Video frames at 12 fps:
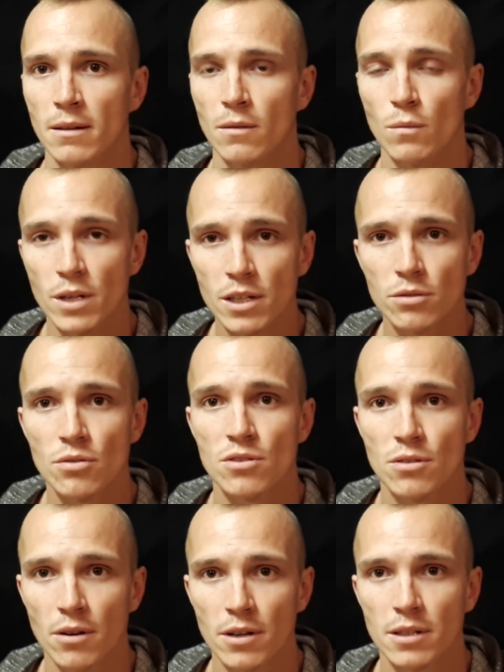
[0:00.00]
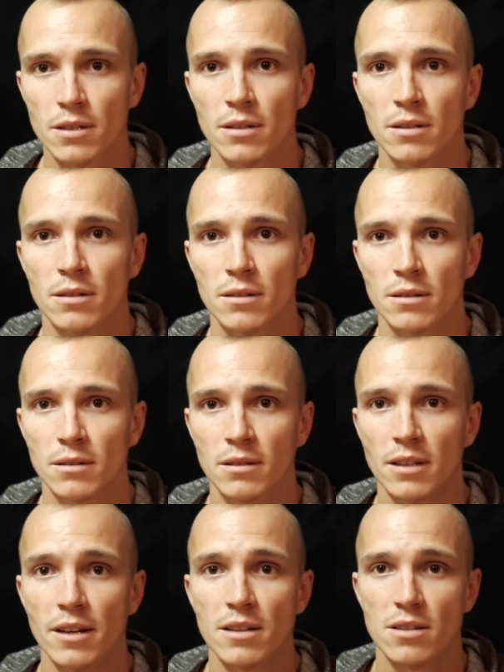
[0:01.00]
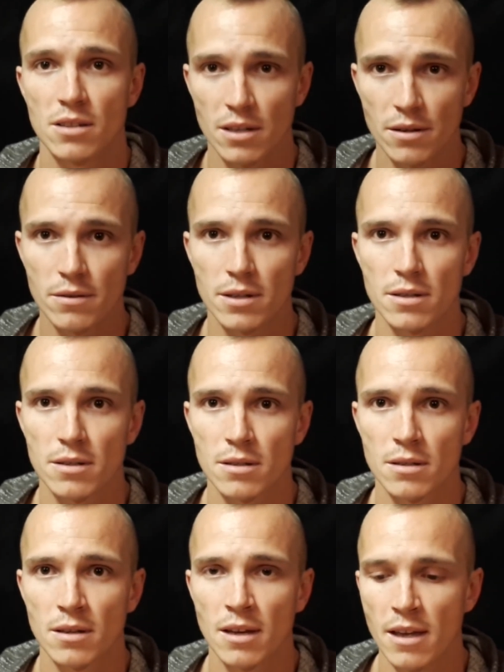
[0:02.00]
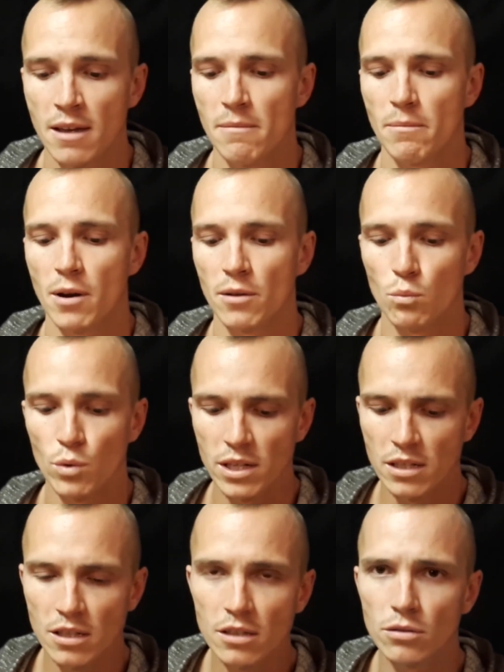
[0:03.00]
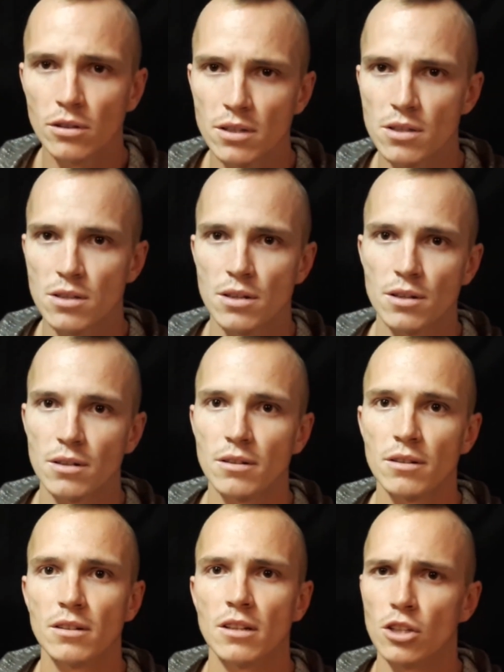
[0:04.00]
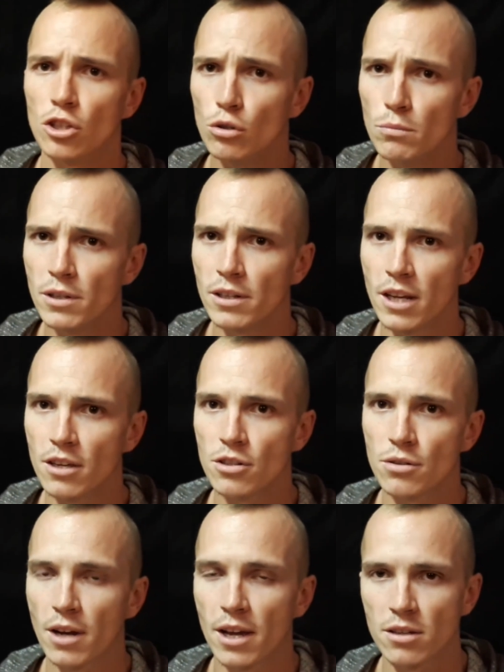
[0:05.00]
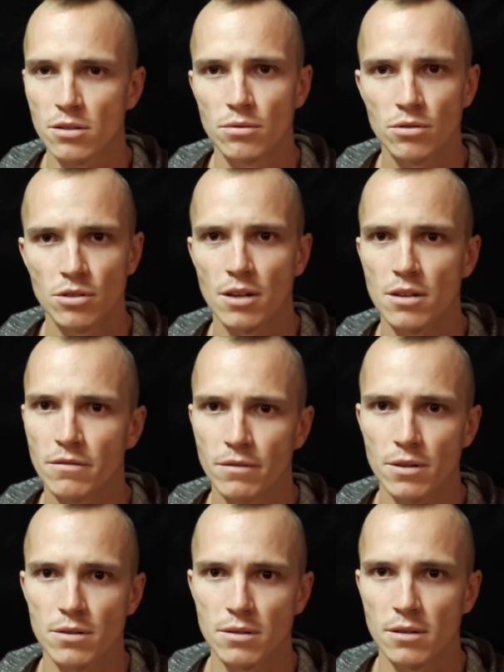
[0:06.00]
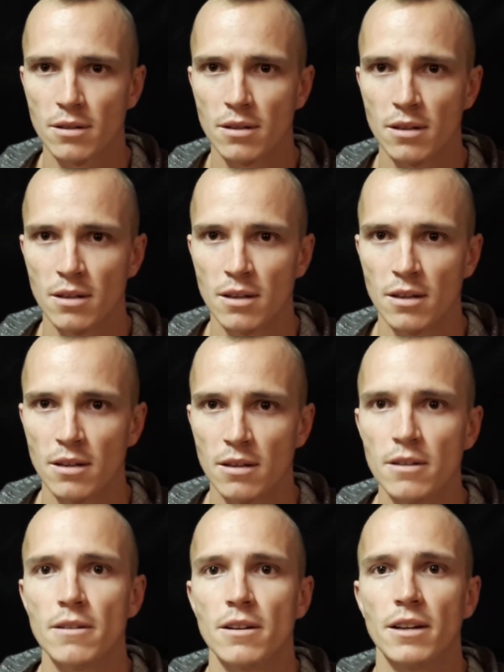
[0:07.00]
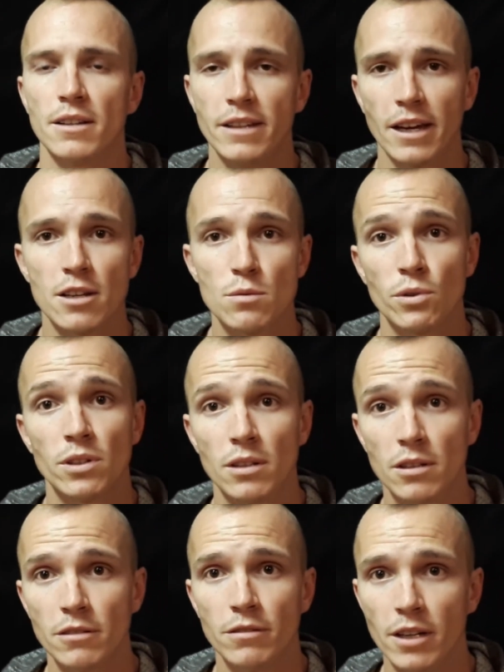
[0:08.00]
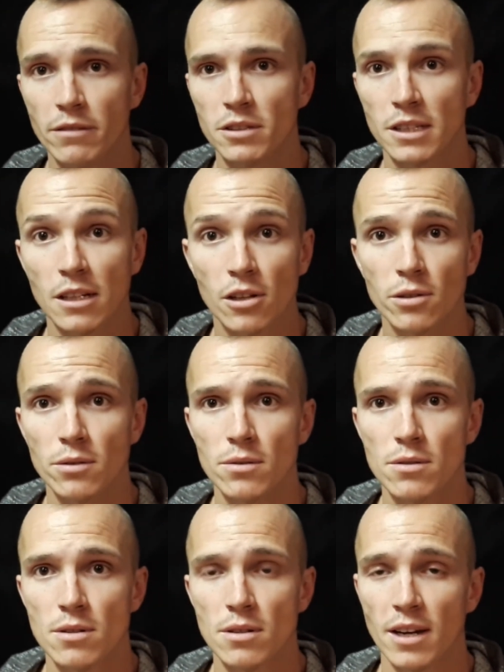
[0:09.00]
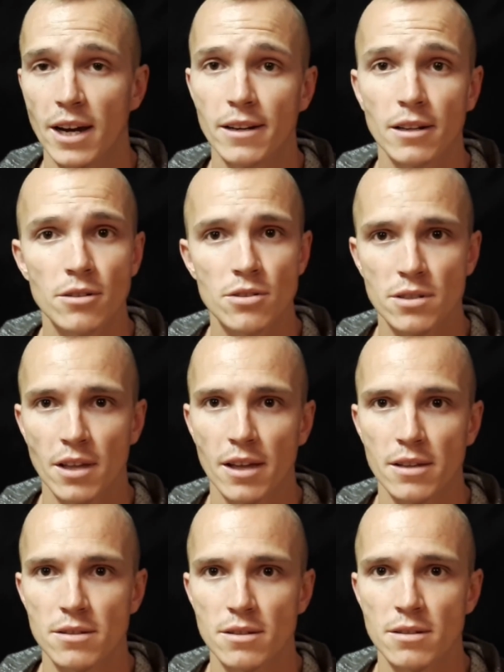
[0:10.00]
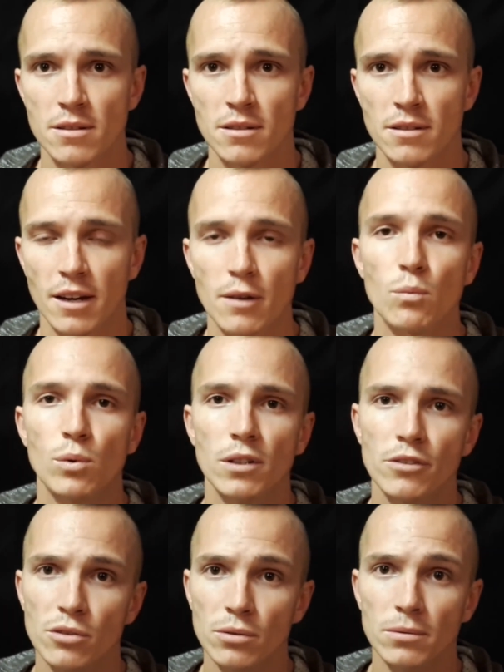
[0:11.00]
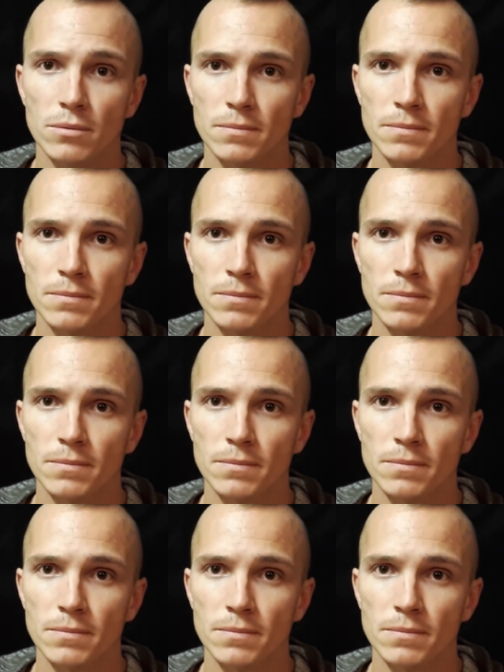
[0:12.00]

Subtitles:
We need to start getting serious, but we need to consider that human nature has to change first. And that is what Earth Haven includes and understands and will do.